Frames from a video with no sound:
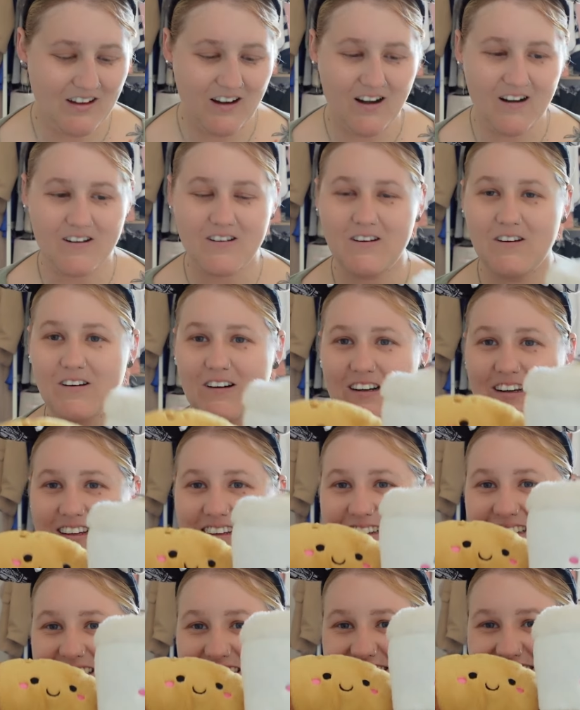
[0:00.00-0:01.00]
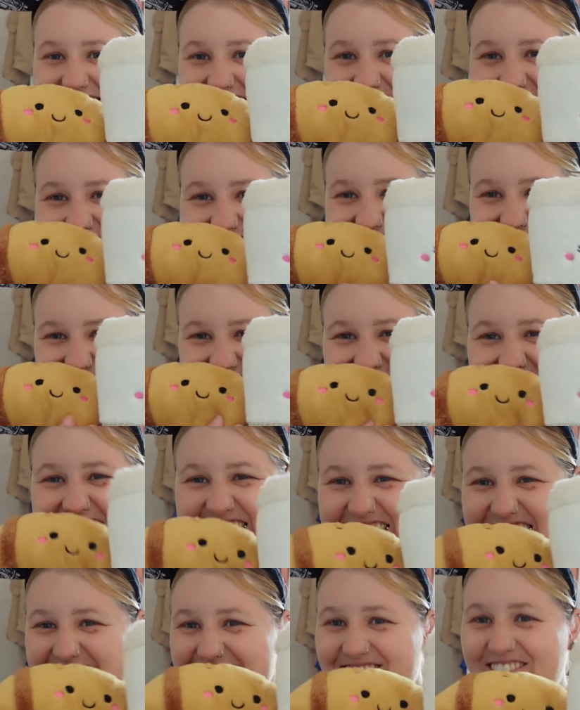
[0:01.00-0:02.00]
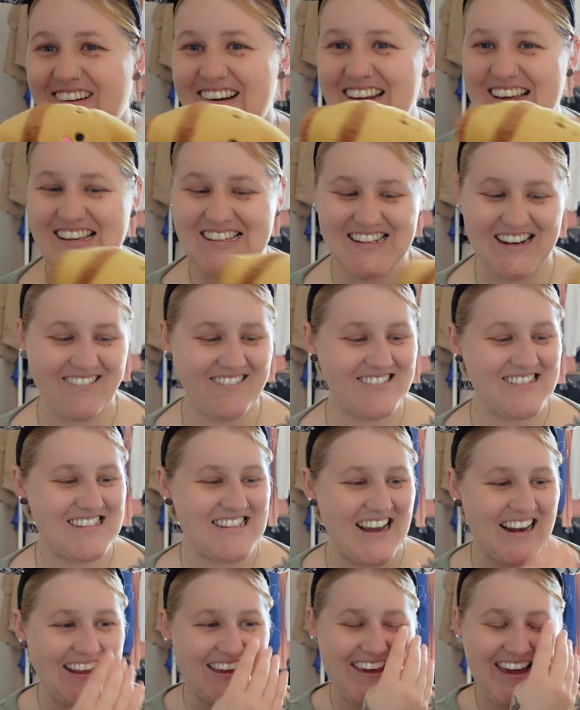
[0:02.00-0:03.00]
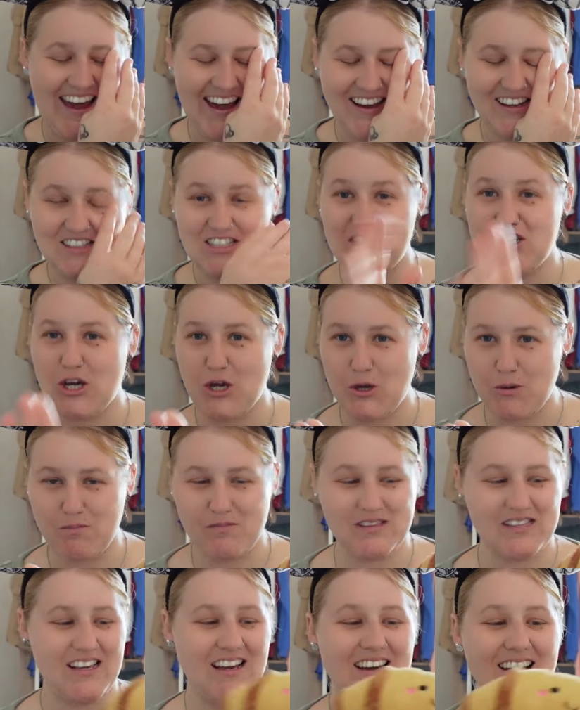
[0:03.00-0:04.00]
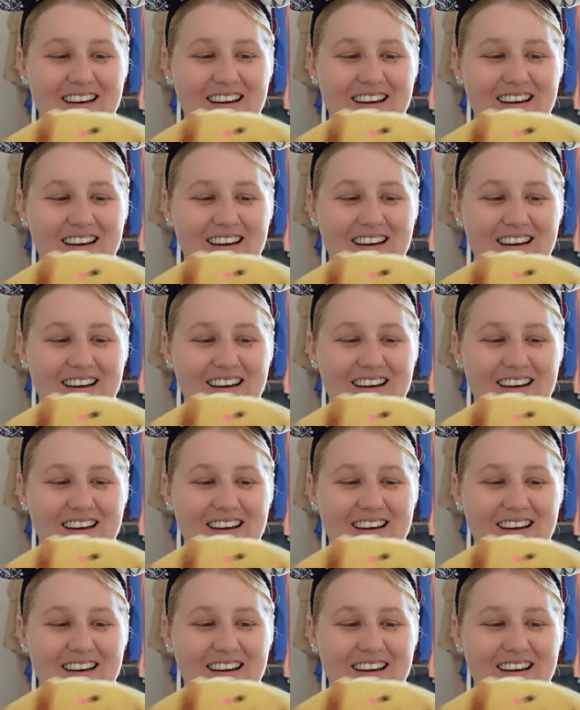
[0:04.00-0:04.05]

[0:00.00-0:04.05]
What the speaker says: I got one of these little jelly cat dupes.